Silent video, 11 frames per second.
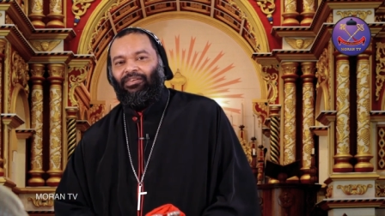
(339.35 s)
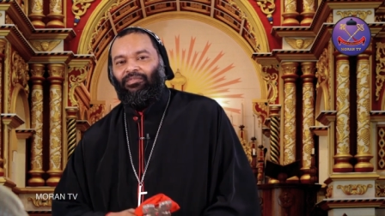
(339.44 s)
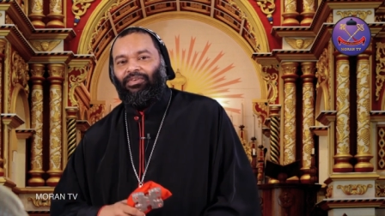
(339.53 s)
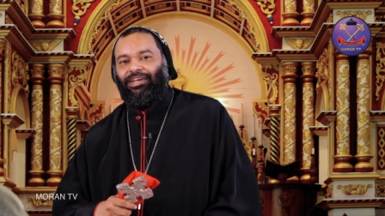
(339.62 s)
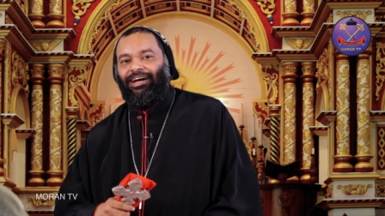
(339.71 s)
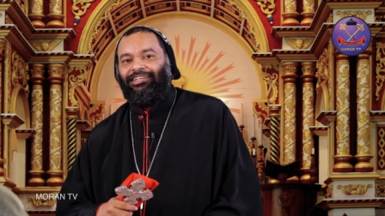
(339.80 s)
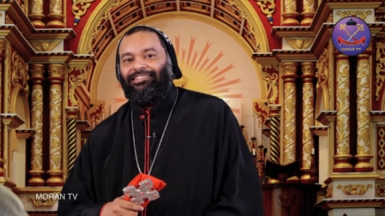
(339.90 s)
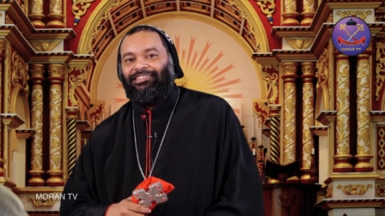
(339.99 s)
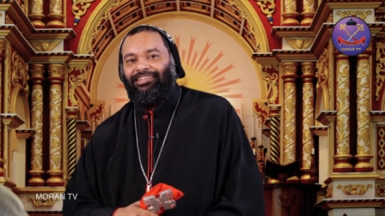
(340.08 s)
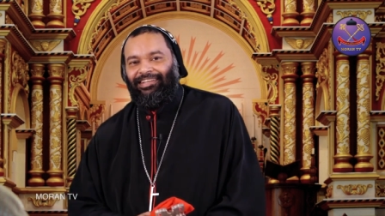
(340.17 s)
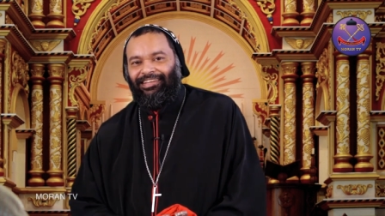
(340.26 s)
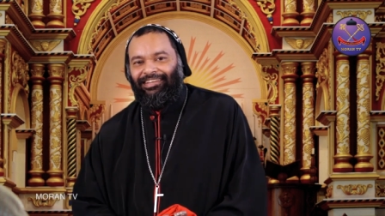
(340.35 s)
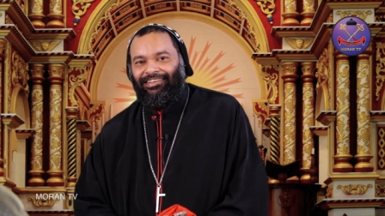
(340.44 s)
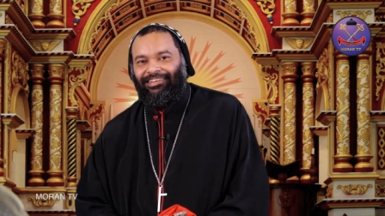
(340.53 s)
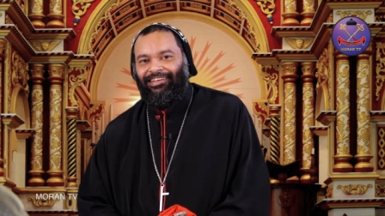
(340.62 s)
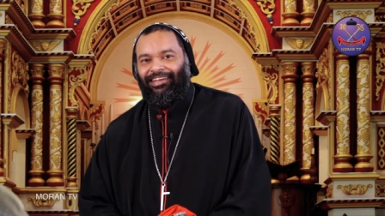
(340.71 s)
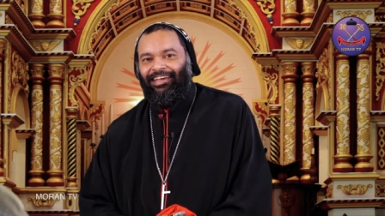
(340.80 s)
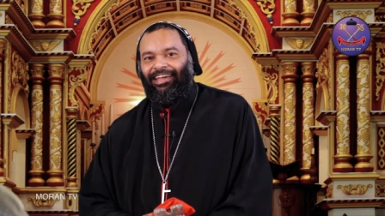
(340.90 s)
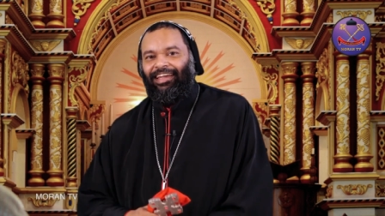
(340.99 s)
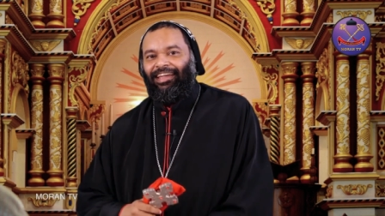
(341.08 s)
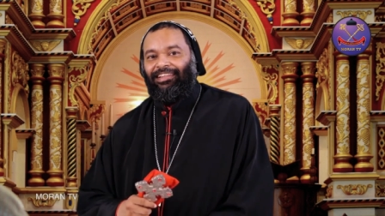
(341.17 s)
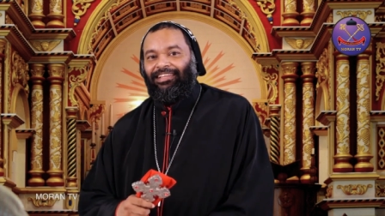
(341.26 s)
We are sitting
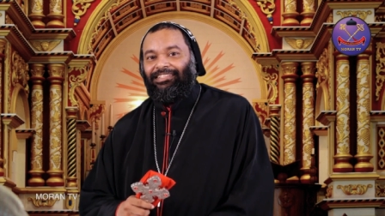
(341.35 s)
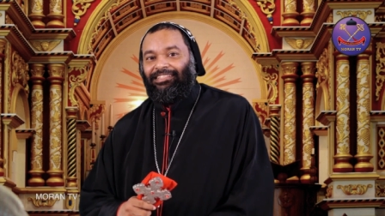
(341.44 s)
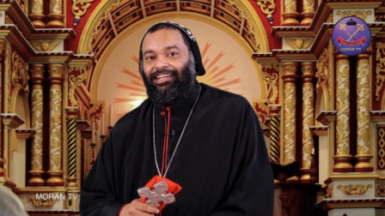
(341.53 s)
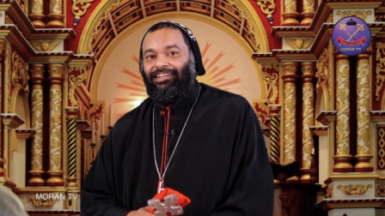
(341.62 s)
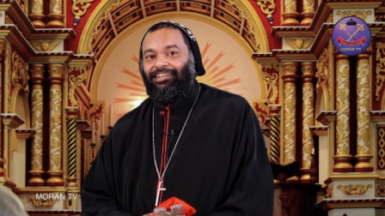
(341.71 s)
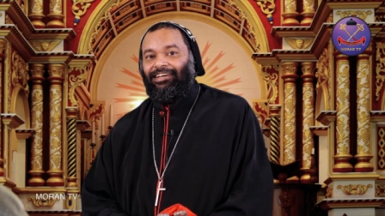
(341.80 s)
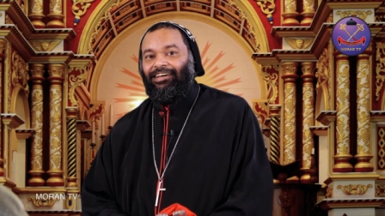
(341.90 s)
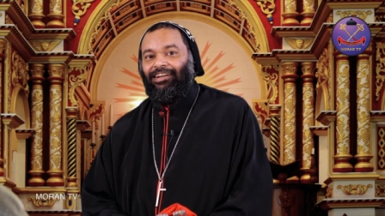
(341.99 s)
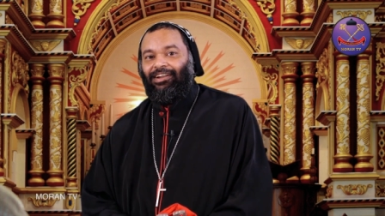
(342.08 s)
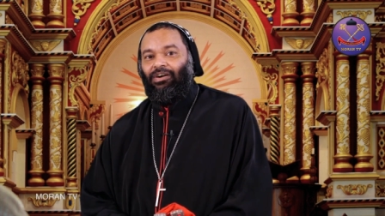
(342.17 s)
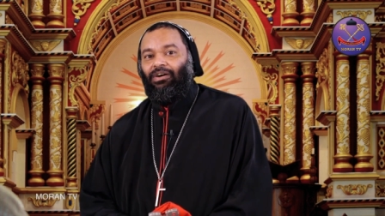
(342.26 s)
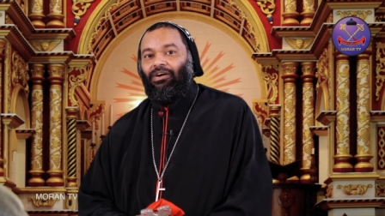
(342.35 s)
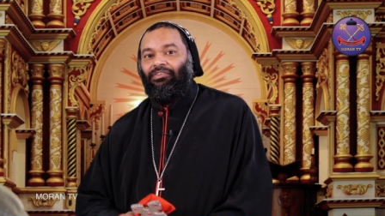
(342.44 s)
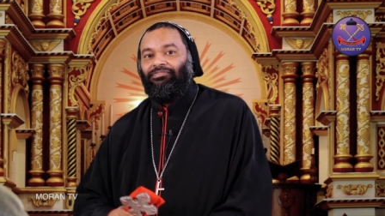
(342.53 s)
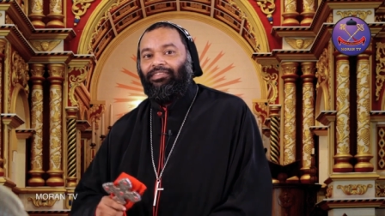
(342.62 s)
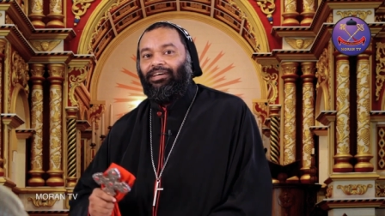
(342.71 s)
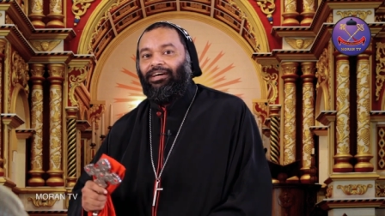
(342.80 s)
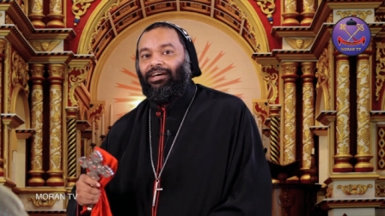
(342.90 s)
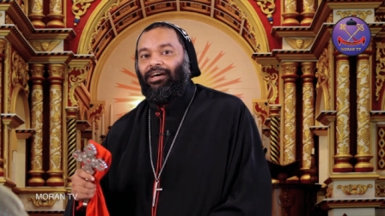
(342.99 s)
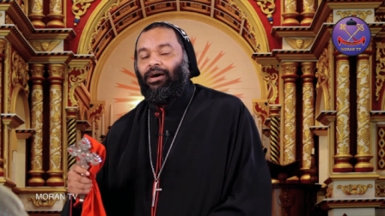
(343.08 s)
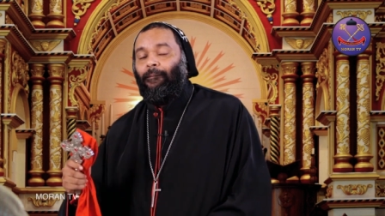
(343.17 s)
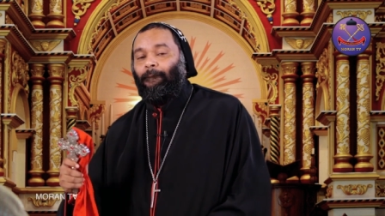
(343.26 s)
in the shelter of
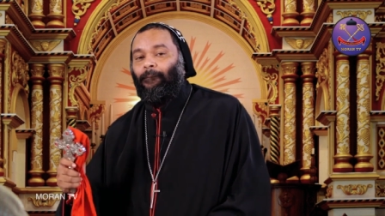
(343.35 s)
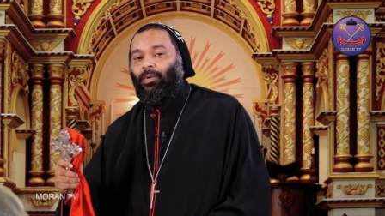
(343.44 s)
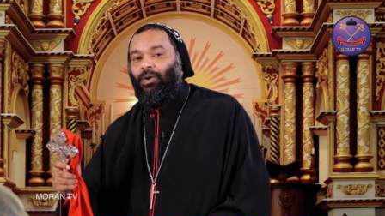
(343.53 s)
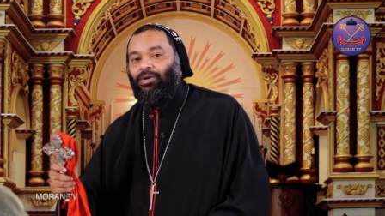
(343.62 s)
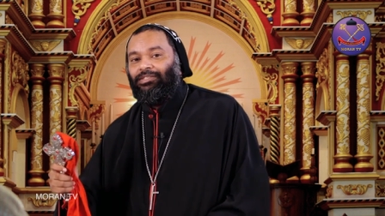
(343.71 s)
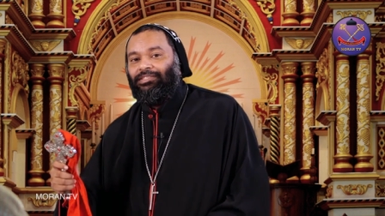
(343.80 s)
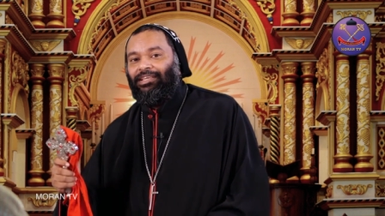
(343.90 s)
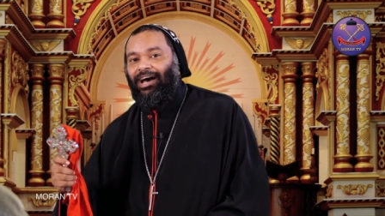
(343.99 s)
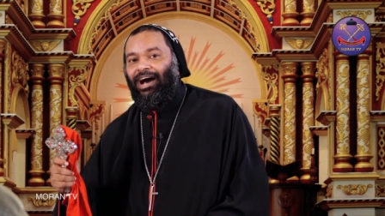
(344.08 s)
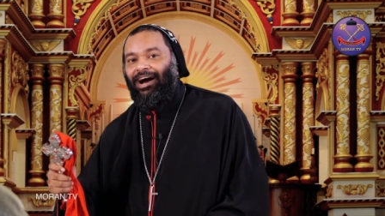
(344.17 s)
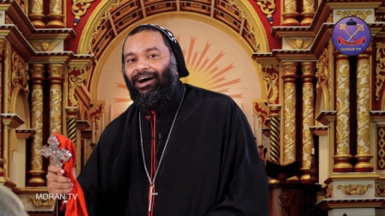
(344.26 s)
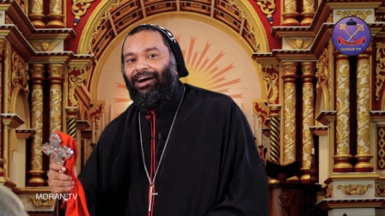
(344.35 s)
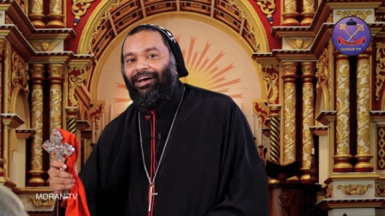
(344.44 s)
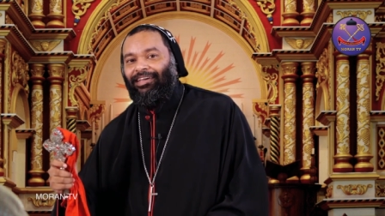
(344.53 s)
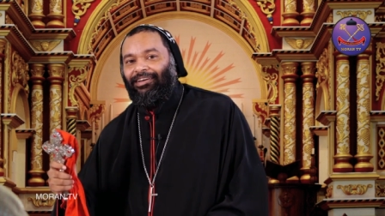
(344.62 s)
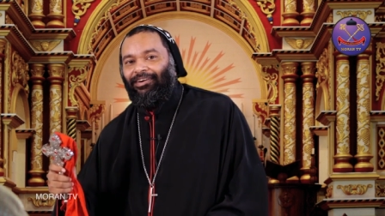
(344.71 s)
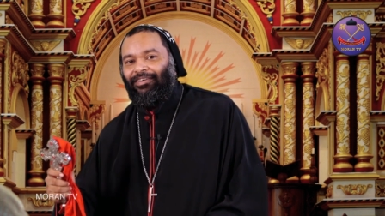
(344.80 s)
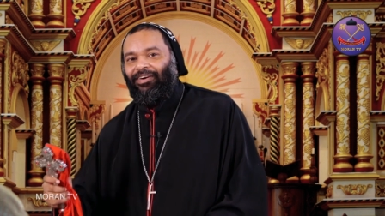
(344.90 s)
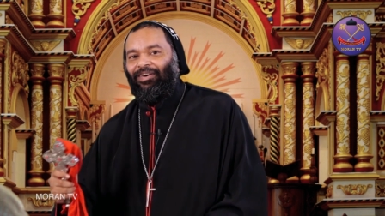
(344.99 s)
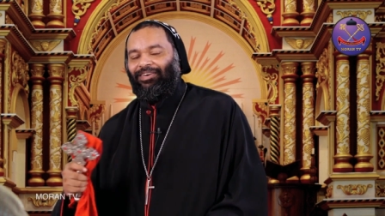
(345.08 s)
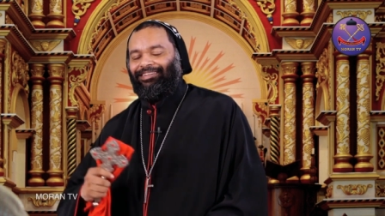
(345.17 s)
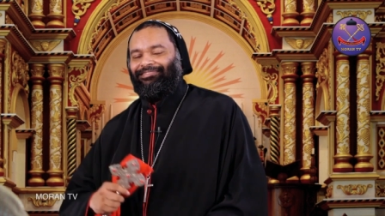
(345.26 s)
the Most High
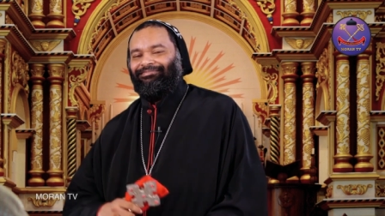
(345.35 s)
God.